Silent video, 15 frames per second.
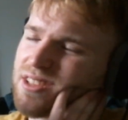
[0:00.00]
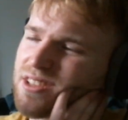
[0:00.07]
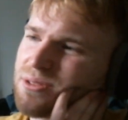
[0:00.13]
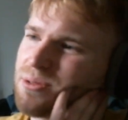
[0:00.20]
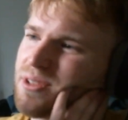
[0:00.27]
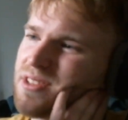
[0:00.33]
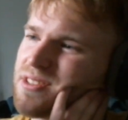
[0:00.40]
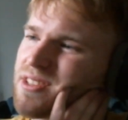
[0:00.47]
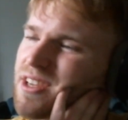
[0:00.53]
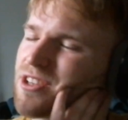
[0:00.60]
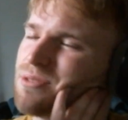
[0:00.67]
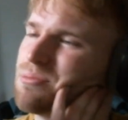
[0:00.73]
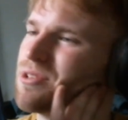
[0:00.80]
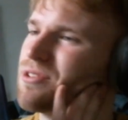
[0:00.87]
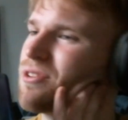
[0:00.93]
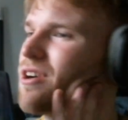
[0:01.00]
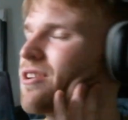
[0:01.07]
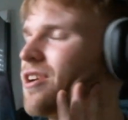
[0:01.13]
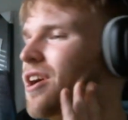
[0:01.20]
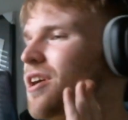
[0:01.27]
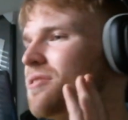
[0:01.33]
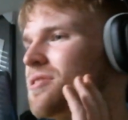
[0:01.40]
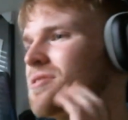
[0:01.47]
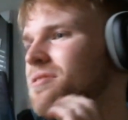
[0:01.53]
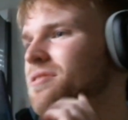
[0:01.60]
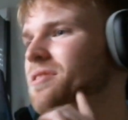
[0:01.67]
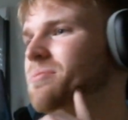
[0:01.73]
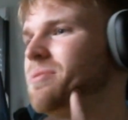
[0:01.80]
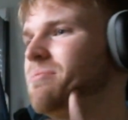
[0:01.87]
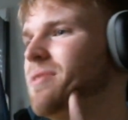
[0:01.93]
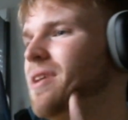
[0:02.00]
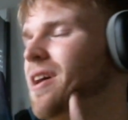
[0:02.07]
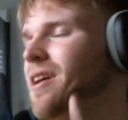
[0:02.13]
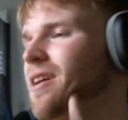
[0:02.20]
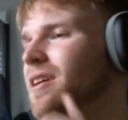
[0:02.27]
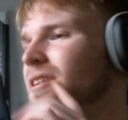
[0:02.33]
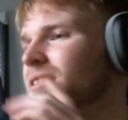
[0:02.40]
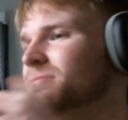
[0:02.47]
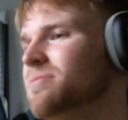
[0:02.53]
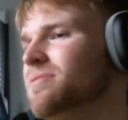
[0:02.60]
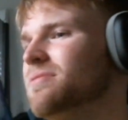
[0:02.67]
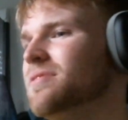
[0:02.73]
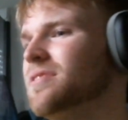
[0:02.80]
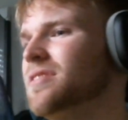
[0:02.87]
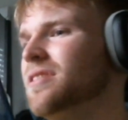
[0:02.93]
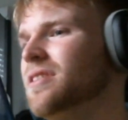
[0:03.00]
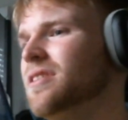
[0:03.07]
I think it was. I could be wrong, obviously, but man.